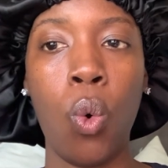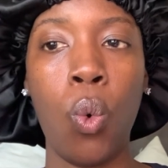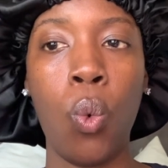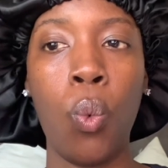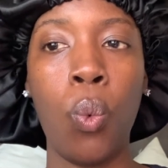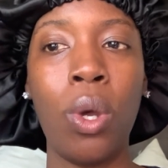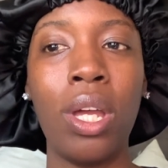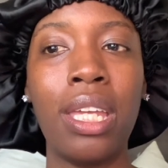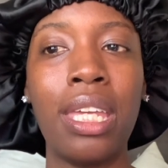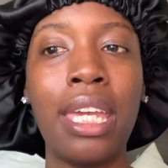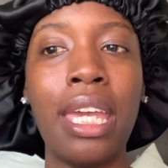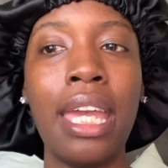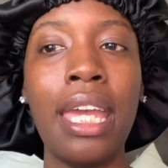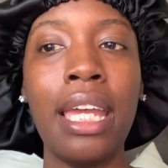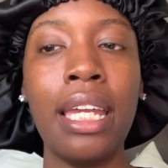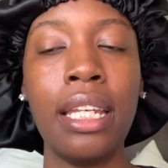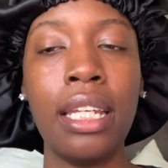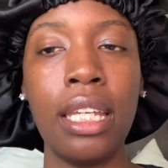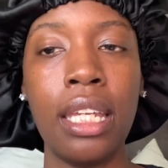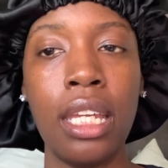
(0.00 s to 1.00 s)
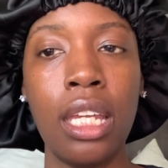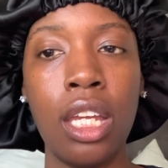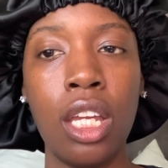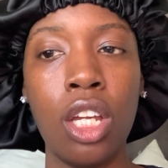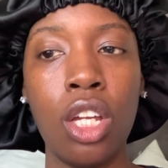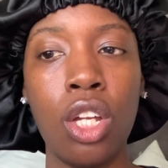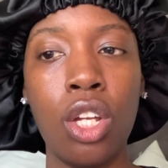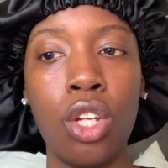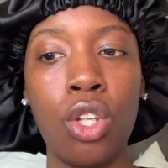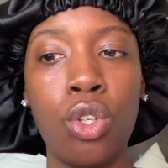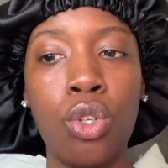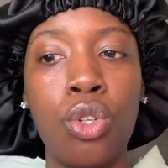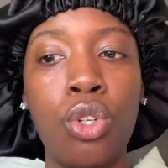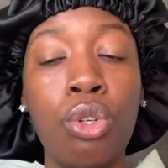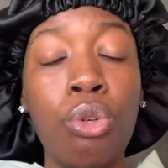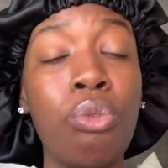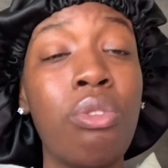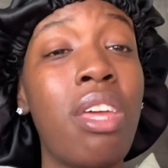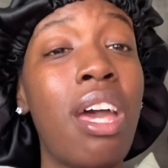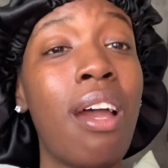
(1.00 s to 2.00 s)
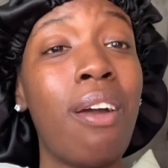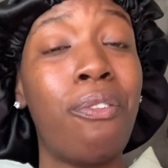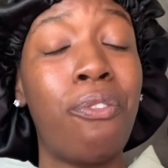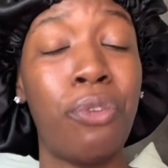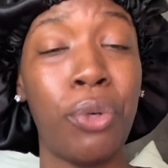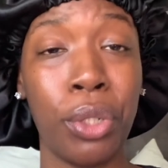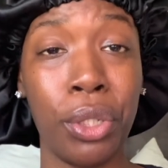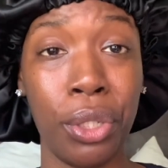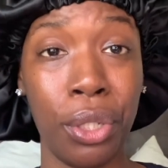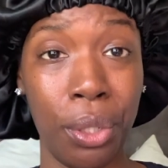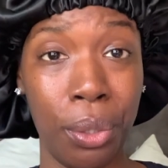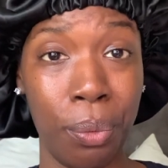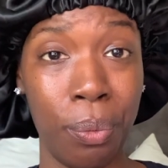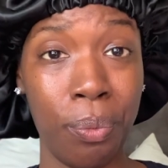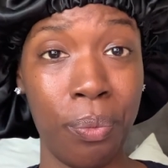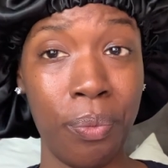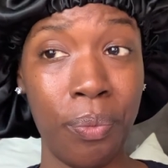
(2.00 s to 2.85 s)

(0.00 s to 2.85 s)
would Kandi do that for you